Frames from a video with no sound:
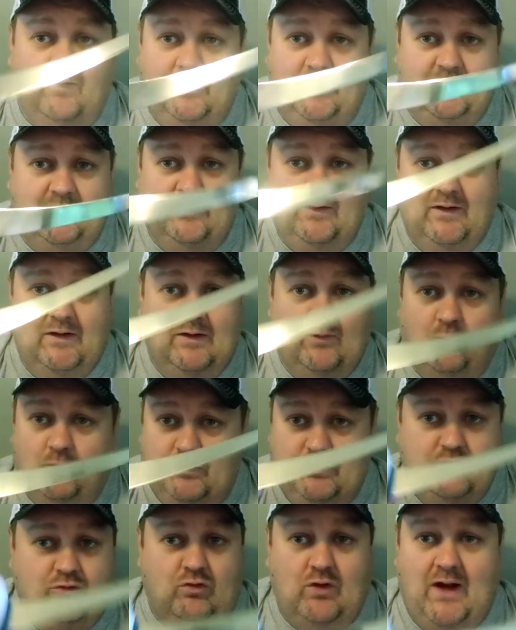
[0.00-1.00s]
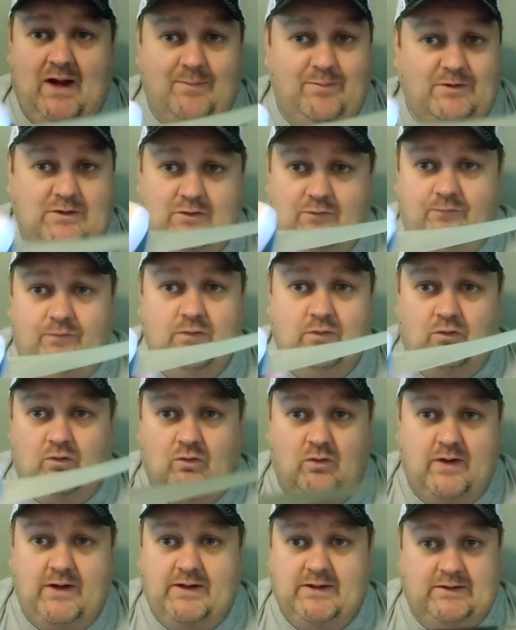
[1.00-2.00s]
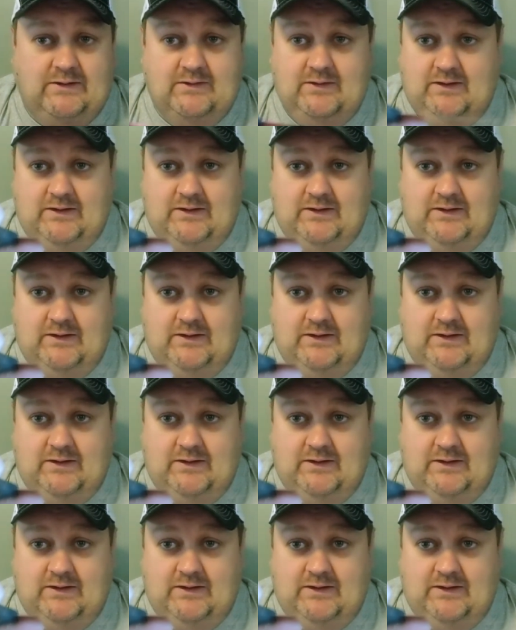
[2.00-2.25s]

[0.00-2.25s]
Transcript: and when you grab it, you feel great.